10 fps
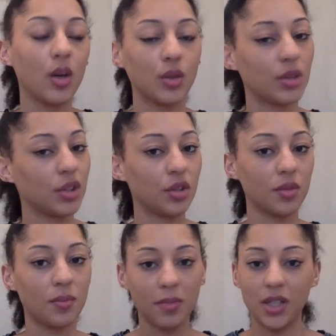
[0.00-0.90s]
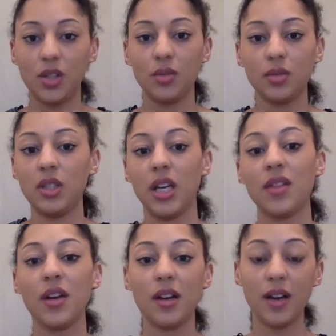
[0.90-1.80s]
or I should just mash it all
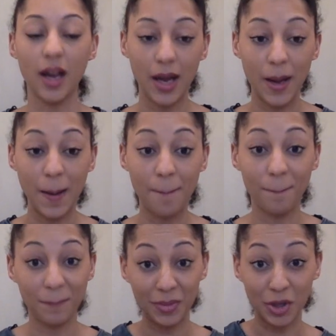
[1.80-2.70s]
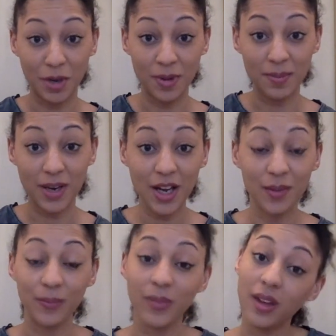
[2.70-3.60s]
together. Comment below.